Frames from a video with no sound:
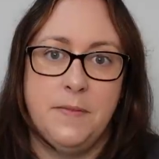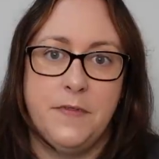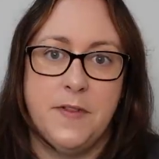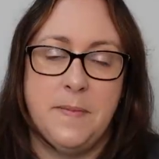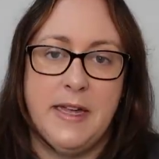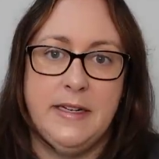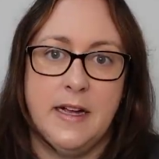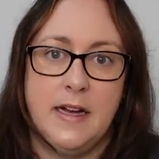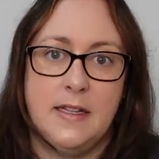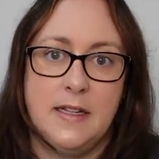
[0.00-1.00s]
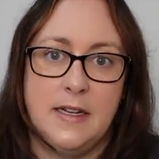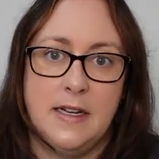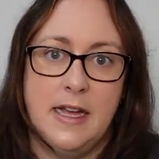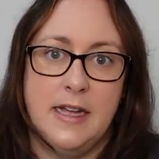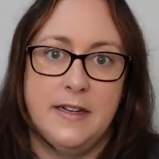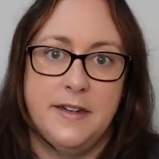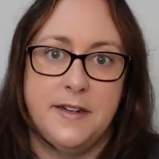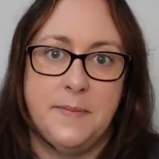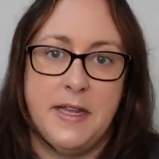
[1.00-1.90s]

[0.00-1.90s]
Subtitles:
for the main colour and